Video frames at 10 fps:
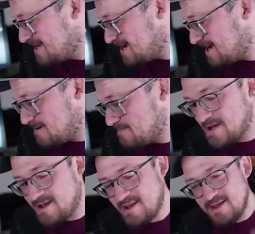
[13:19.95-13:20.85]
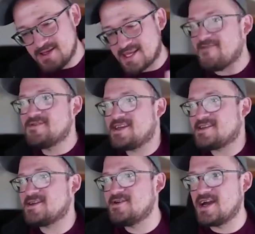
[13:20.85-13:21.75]
Uh, but Scaffold
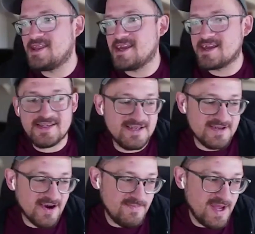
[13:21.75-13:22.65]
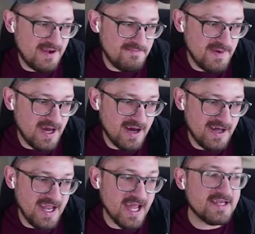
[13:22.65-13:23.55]
2 I think, is is our main uh,
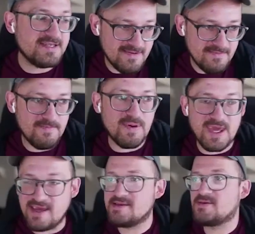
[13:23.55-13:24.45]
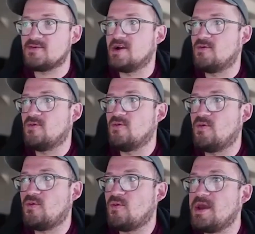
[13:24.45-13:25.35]
next piece where
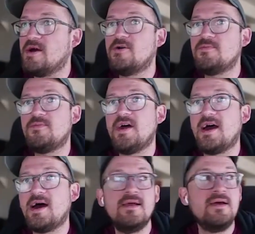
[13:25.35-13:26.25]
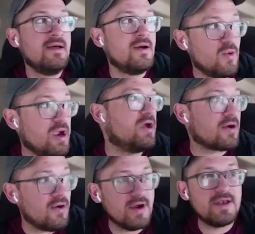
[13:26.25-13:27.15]
we hope that we are
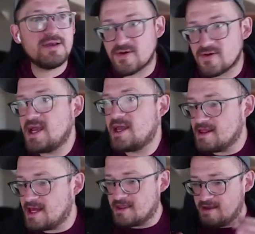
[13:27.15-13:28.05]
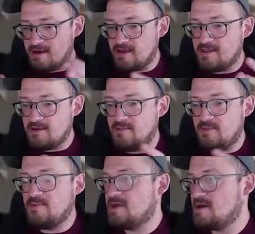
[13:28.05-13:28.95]
going to create like the the
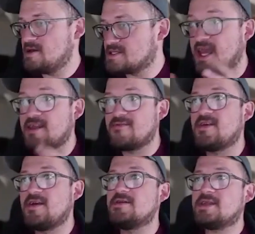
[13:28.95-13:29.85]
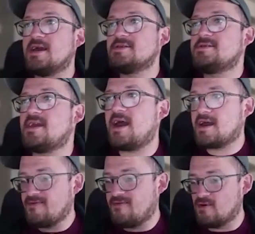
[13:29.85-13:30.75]
the state of the art tech
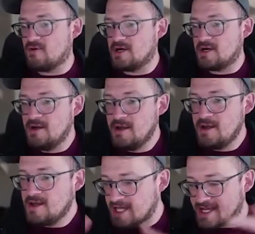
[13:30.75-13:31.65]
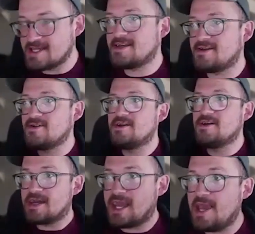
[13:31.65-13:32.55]
stack for like I said earlier,
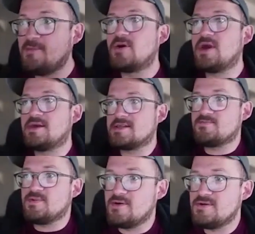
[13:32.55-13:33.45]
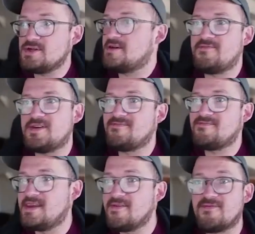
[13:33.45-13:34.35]
like a Cambrian explosion of just
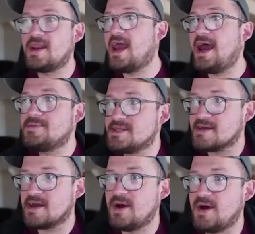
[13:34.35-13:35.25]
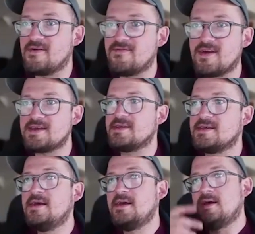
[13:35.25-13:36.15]
different apps to come out of this.
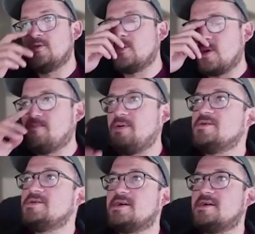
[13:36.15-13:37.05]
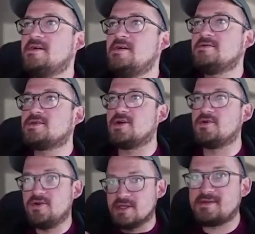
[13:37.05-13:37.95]
We we built it so
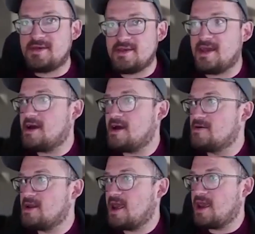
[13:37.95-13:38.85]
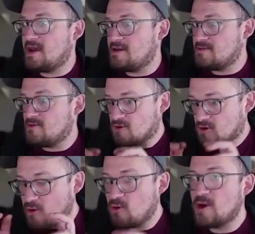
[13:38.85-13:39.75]
you can sit down and
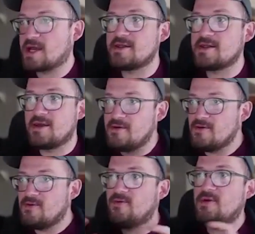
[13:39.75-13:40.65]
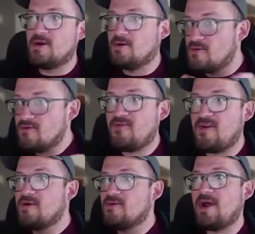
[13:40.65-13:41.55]
quickly, you know,
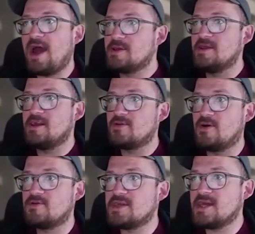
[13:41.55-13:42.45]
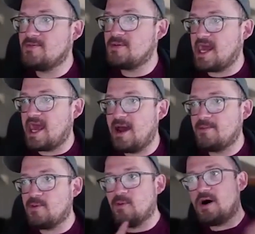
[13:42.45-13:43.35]
very rapidly prototype an
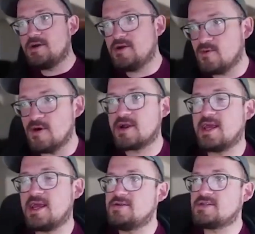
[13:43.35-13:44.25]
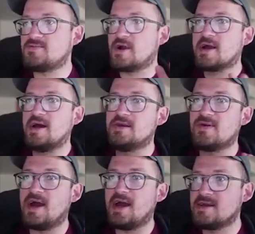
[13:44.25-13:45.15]
app while you're working on your smart
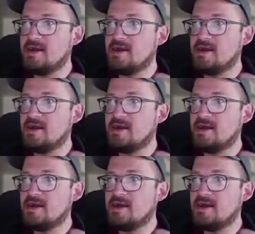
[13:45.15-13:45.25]
contract.